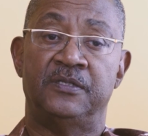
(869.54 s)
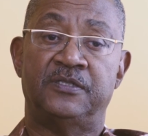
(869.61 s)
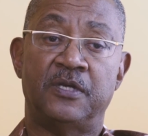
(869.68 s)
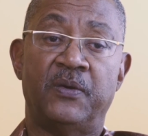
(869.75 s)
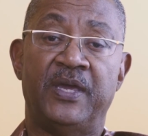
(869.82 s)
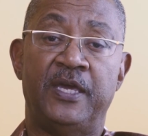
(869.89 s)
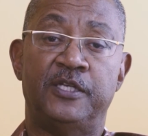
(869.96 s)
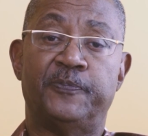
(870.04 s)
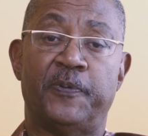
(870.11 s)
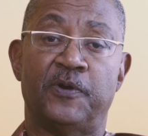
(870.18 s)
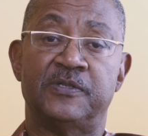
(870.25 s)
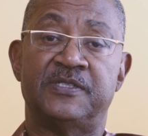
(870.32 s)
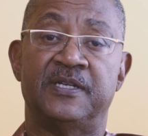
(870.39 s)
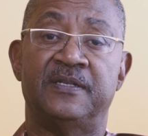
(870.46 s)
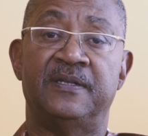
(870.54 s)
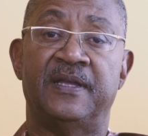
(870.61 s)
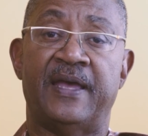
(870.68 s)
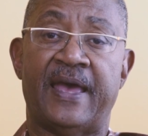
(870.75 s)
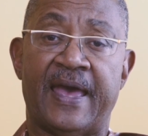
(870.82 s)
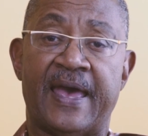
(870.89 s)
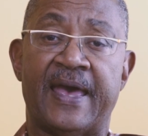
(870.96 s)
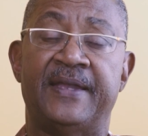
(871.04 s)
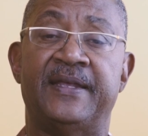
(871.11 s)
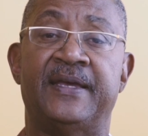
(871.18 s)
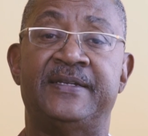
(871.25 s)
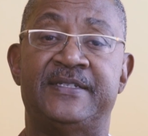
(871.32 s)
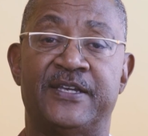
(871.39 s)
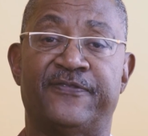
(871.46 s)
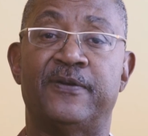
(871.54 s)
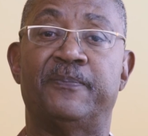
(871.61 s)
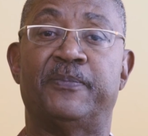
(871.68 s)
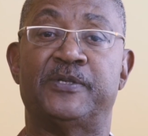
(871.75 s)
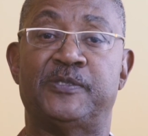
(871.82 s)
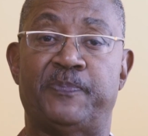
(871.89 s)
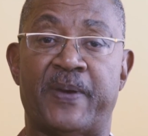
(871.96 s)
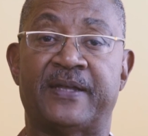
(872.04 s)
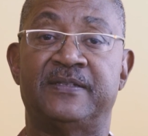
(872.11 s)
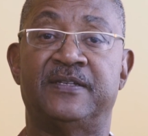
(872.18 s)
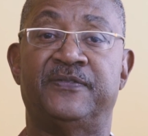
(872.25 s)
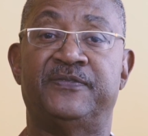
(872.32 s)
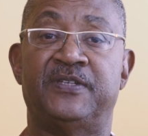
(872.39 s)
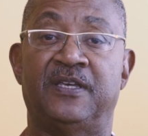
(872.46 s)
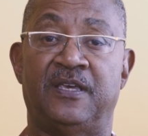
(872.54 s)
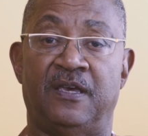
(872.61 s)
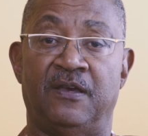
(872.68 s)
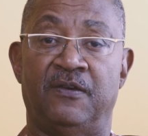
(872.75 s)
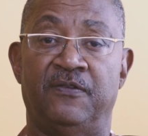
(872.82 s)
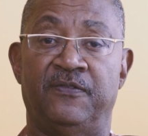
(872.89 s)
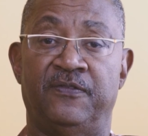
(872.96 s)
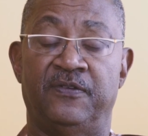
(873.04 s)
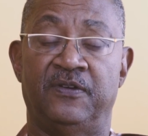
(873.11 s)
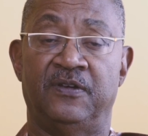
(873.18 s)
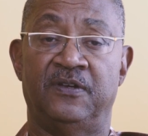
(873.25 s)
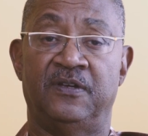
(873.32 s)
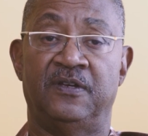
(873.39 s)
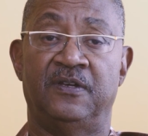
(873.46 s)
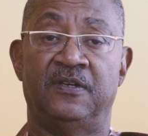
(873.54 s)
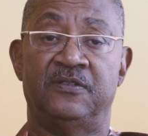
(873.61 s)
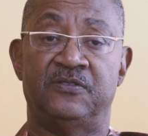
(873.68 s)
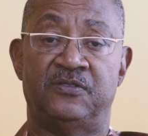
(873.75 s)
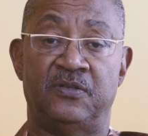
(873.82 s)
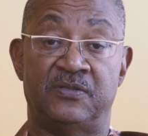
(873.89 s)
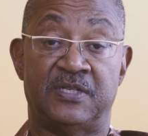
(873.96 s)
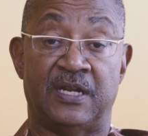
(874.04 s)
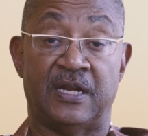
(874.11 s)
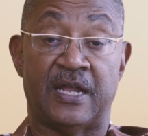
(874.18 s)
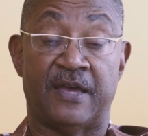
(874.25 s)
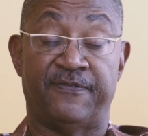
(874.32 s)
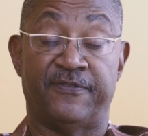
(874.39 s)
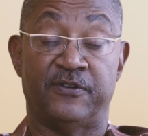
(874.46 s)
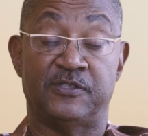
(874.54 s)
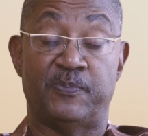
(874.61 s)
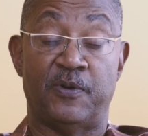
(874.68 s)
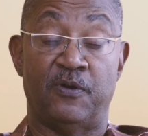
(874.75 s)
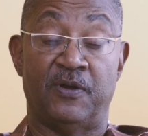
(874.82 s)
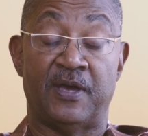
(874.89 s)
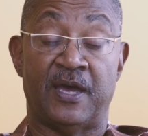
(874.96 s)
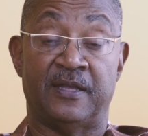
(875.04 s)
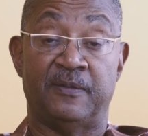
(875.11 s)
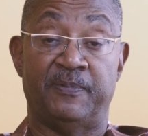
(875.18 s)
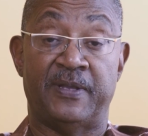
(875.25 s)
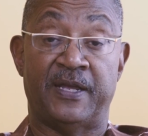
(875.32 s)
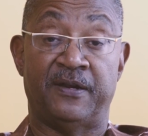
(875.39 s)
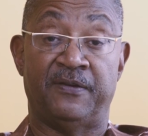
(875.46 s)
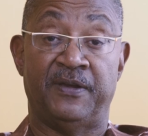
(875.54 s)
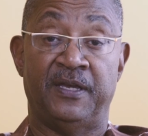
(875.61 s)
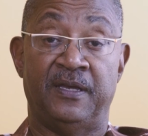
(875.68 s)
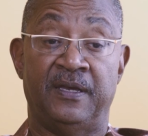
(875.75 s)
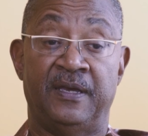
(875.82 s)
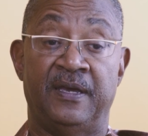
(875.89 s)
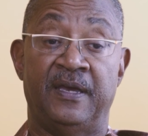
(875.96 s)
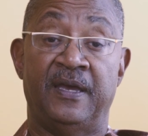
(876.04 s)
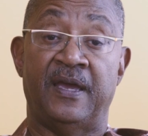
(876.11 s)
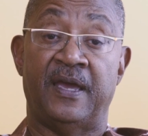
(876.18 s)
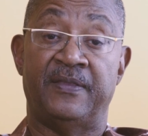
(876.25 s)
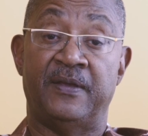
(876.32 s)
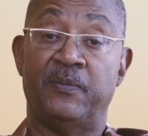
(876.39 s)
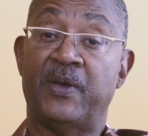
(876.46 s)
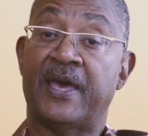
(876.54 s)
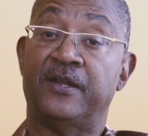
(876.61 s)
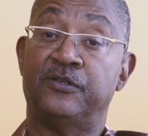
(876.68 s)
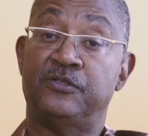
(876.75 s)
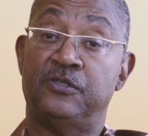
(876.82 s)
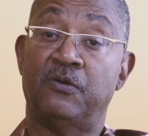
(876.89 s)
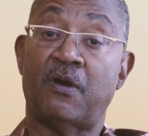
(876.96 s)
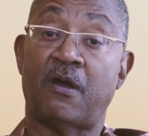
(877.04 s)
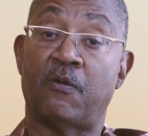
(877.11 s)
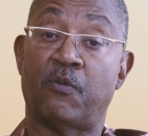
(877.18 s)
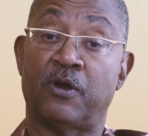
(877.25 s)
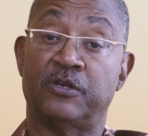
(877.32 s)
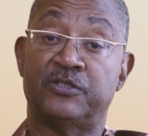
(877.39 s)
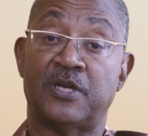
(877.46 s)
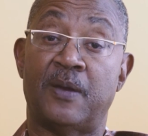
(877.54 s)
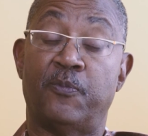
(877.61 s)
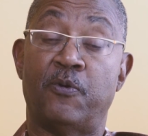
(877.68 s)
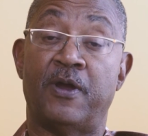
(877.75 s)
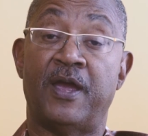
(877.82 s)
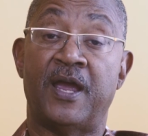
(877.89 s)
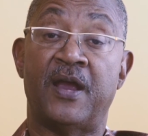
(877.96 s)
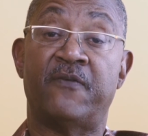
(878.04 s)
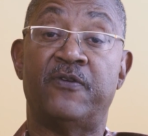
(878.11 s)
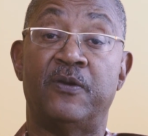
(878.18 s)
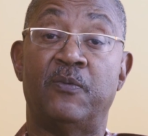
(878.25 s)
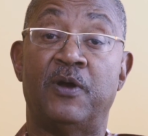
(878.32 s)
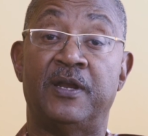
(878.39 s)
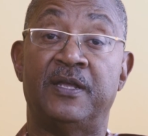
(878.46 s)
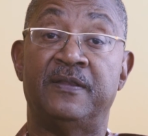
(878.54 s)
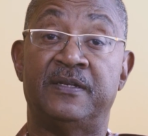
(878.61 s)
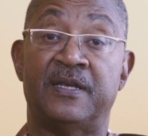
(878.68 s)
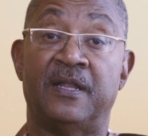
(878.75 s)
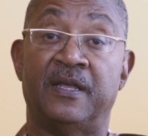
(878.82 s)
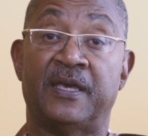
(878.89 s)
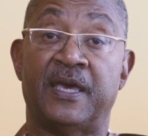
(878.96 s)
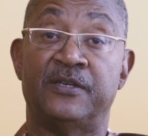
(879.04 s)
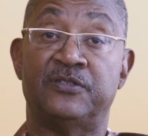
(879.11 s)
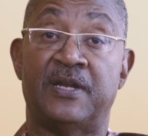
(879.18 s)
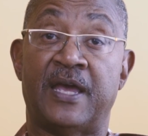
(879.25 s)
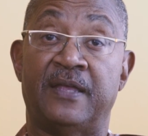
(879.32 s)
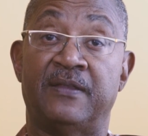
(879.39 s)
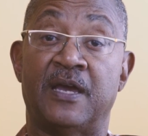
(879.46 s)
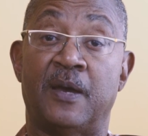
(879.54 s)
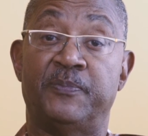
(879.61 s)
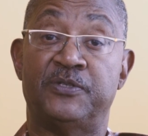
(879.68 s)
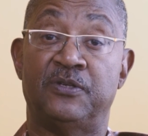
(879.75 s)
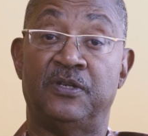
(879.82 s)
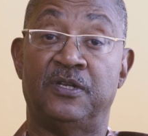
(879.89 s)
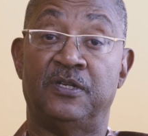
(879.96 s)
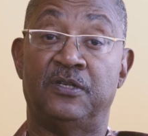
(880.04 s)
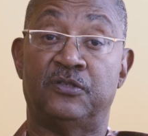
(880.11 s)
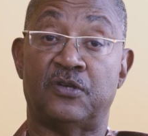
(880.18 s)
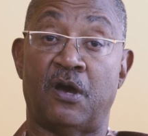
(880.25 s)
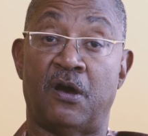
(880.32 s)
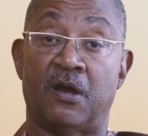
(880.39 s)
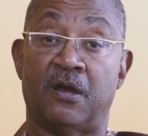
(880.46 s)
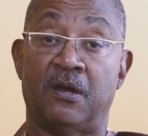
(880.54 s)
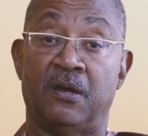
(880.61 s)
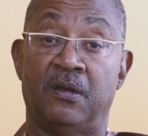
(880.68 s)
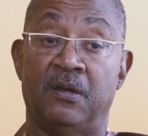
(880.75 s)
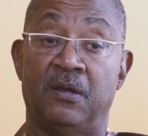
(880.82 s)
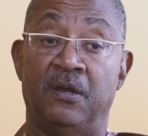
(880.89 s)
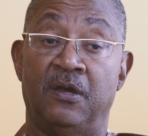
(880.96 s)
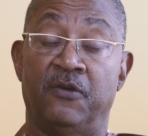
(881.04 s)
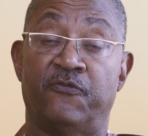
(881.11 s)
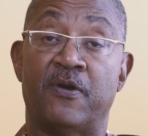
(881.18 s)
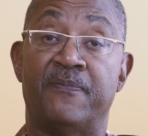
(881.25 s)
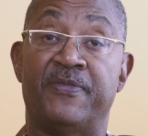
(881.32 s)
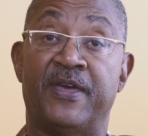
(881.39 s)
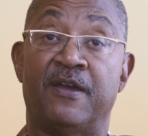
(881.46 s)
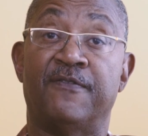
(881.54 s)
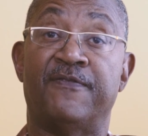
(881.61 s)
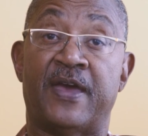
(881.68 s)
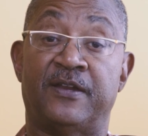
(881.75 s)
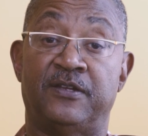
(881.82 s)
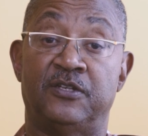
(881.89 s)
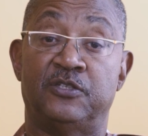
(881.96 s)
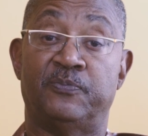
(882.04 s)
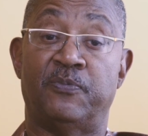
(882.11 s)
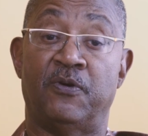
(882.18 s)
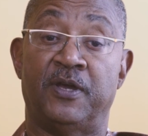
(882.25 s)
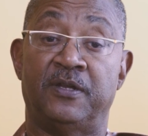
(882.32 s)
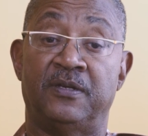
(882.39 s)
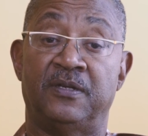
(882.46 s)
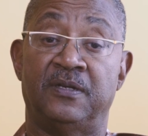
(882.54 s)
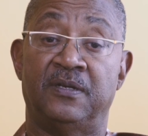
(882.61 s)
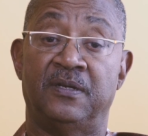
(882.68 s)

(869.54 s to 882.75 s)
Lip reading: So each person had a different perspective to give. Susan and I first spoke at the plenary, and then we had a 2-hour workshop where everyone in the delegation had the opportunity to talk from their vantage point.